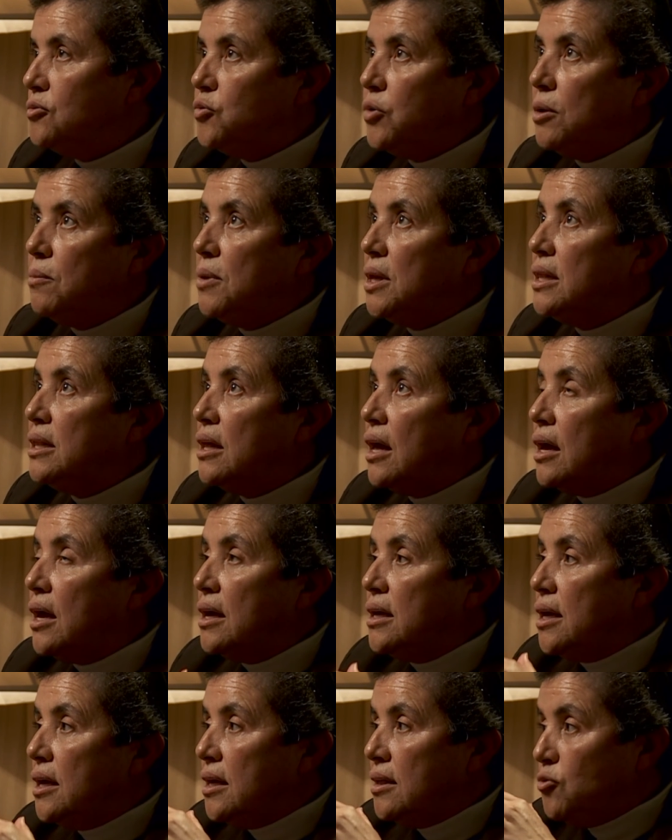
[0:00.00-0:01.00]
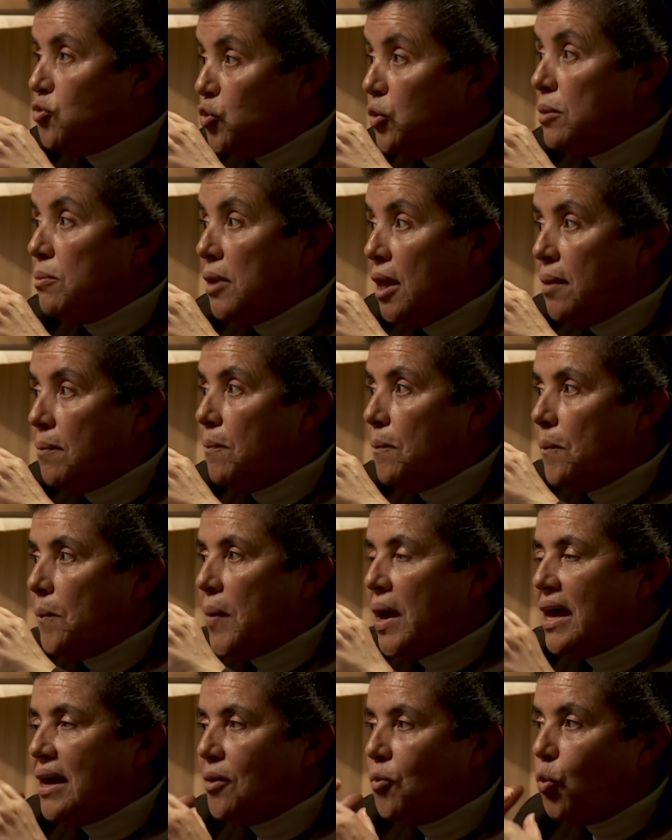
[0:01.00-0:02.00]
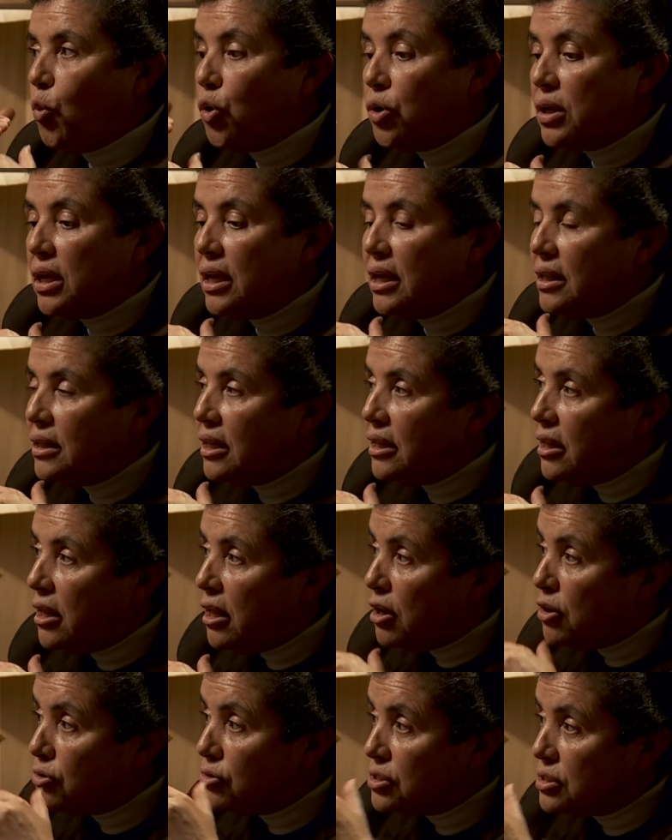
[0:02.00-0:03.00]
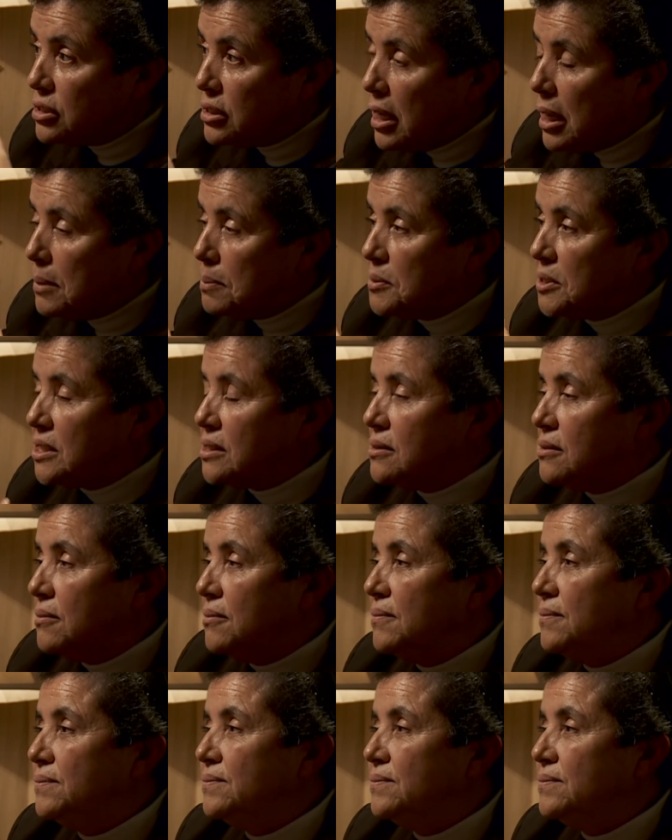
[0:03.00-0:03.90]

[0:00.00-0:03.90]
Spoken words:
dreaming, but working in little steps.